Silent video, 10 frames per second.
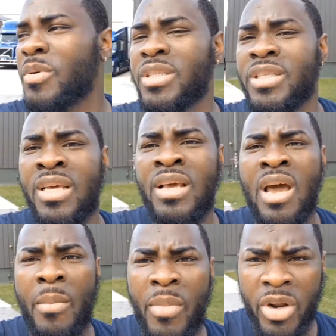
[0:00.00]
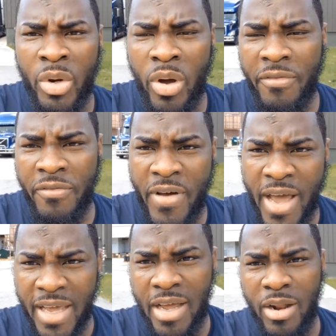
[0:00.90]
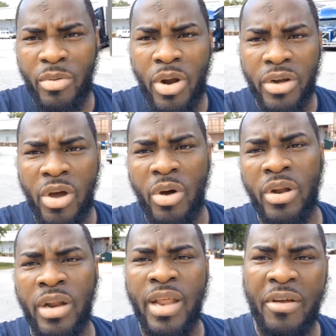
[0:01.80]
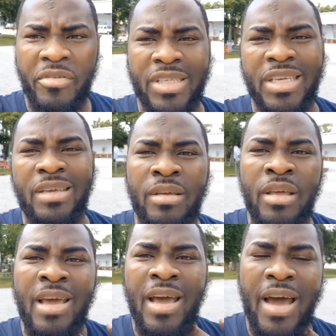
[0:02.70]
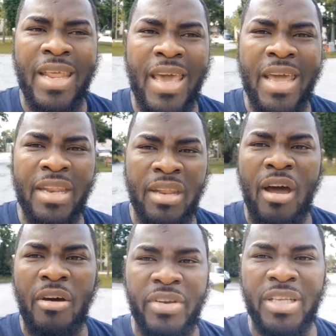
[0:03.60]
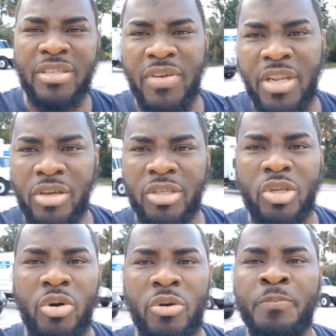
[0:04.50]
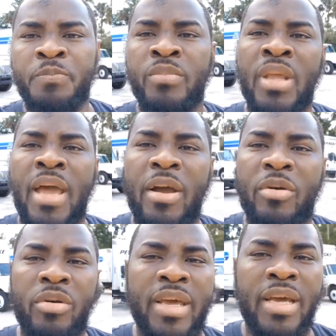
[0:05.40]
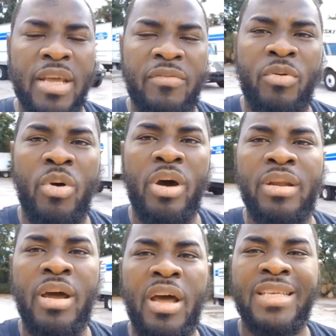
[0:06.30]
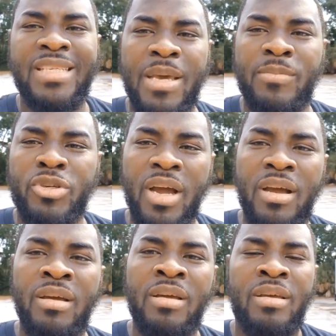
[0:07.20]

But I'm gonna do a final rundown on everything at the ending of this video so I could get everyone on the same track,